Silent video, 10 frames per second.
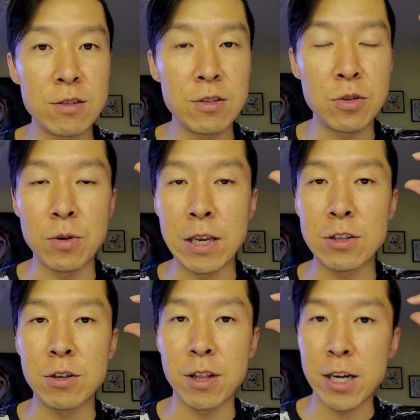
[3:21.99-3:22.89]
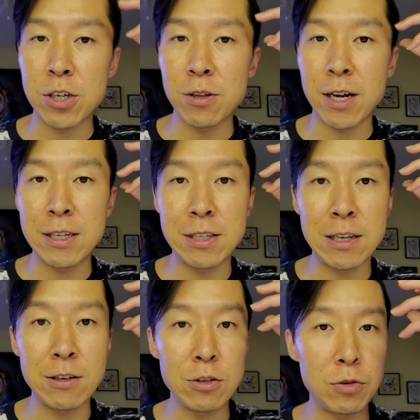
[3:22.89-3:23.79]
to
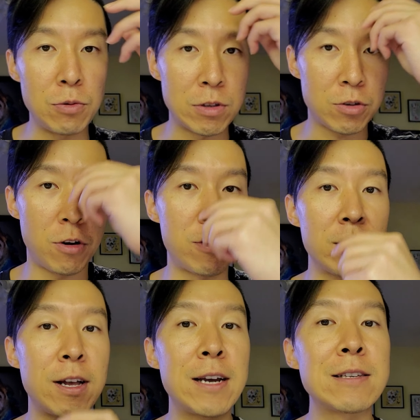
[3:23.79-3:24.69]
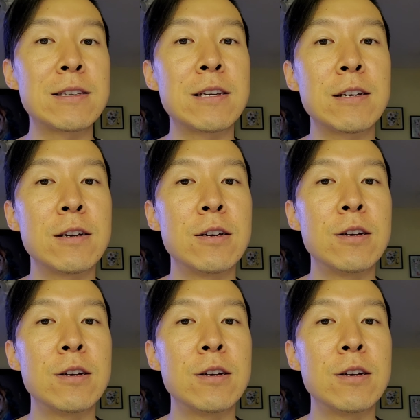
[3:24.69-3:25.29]
intellectualizing to internalizing